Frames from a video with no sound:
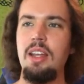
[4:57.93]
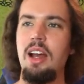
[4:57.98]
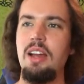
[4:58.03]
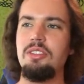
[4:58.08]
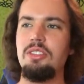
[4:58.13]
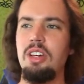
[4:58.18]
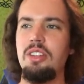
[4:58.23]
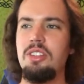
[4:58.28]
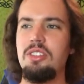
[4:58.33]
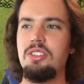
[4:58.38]
I
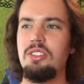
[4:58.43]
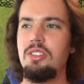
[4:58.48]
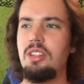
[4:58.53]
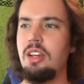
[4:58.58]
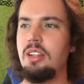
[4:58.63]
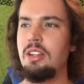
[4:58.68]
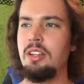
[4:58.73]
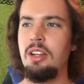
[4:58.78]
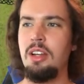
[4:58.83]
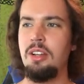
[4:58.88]
saw this
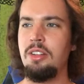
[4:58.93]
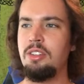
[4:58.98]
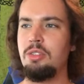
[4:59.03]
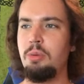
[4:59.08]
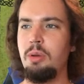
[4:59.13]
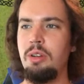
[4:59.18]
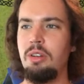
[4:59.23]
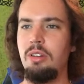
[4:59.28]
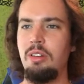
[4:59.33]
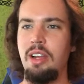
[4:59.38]
in another
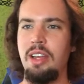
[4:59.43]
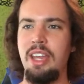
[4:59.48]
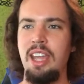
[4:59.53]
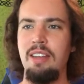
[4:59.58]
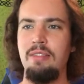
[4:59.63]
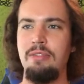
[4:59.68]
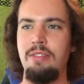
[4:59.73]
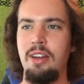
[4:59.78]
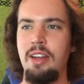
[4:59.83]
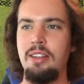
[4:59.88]
tweet, or I
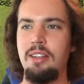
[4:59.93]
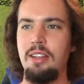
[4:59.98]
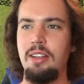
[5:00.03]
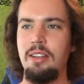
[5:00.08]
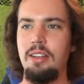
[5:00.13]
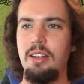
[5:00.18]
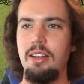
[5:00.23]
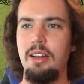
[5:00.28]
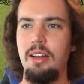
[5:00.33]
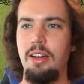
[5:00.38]
can't find
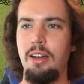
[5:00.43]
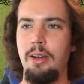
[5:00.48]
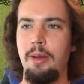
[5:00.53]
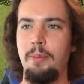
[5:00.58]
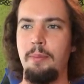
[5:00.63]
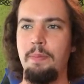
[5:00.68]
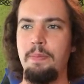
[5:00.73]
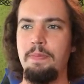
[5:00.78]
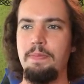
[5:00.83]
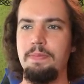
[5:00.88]
it. I
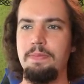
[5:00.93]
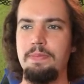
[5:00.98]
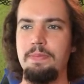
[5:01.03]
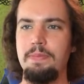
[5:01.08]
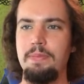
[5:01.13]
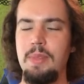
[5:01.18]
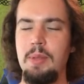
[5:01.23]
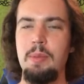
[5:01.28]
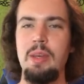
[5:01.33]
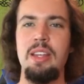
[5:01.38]

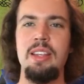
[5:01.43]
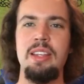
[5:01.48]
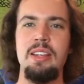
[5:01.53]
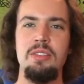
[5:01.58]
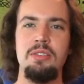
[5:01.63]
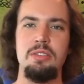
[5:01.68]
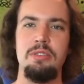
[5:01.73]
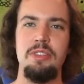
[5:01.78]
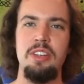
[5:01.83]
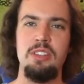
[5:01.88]
think it
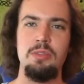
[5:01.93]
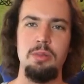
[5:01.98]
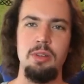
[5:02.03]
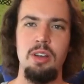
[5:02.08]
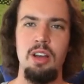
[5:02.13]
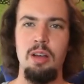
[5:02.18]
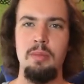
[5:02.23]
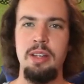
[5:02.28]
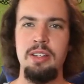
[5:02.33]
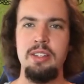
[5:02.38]
was a Facebook
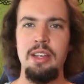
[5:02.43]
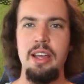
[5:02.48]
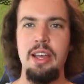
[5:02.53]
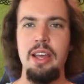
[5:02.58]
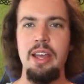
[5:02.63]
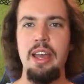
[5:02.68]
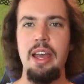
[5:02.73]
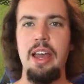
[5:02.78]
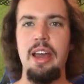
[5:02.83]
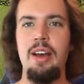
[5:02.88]
comment,
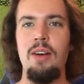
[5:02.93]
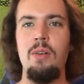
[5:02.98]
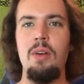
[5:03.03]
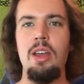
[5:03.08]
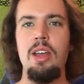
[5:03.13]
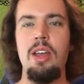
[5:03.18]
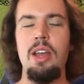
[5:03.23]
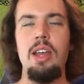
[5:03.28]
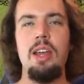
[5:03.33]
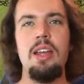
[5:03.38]
how
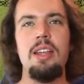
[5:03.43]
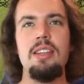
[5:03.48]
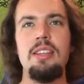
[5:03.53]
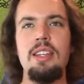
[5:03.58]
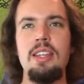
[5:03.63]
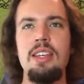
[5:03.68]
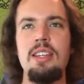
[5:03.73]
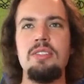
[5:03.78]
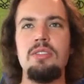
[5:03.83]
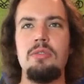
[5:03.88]

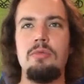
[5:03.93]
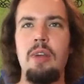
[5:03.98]
these